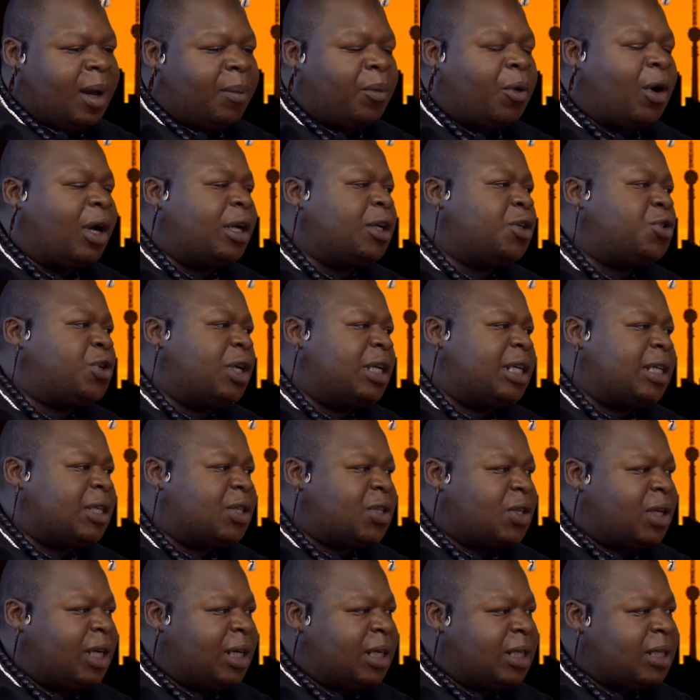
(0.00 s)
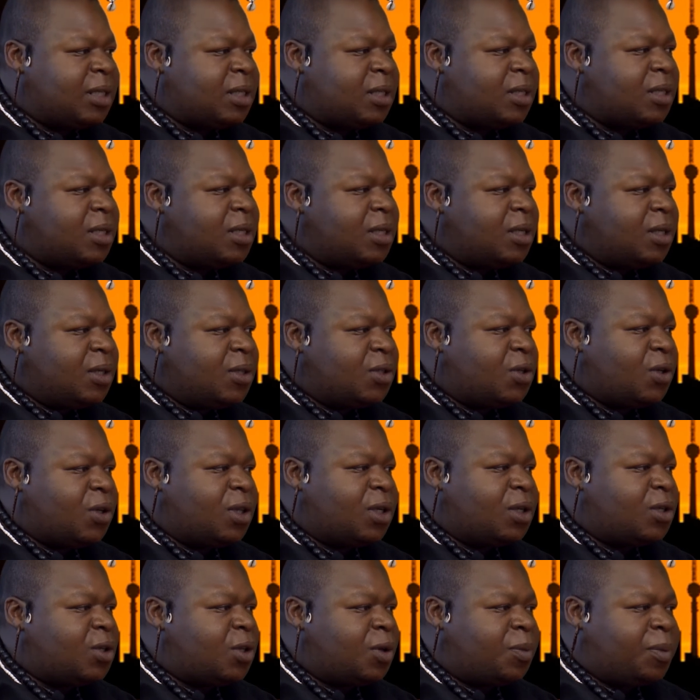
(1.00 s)
quite a traditionalist, so
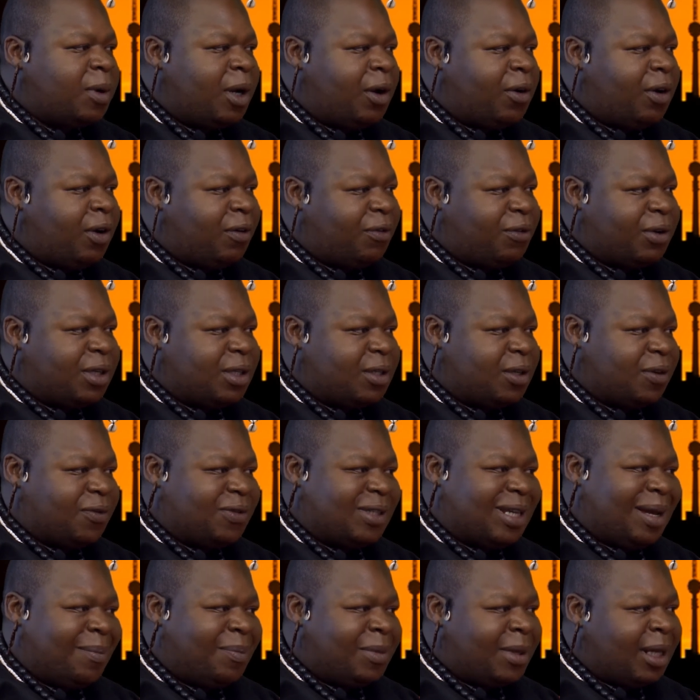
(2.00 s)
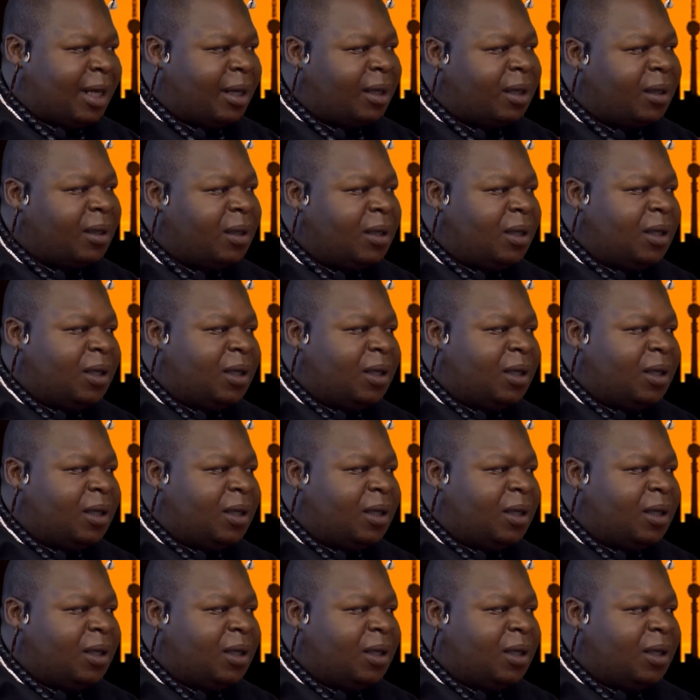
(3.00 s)
there should be a reference of something,